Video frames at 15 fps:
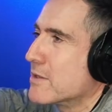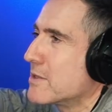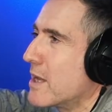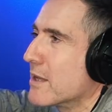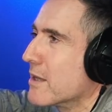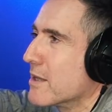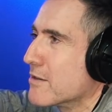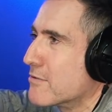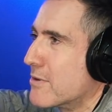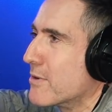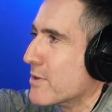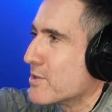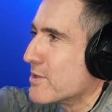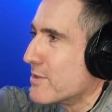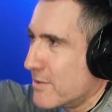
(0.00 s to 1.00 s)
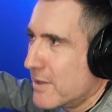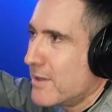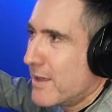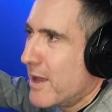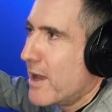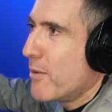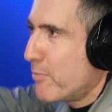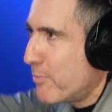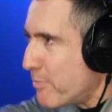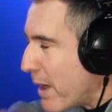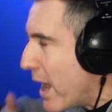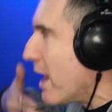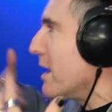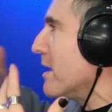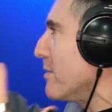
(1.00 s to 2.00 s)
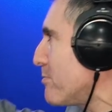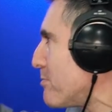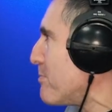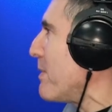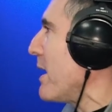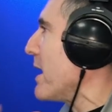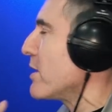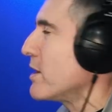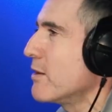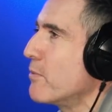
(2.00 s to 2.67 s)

sound like the Rolling Stones. Yeah. But you know,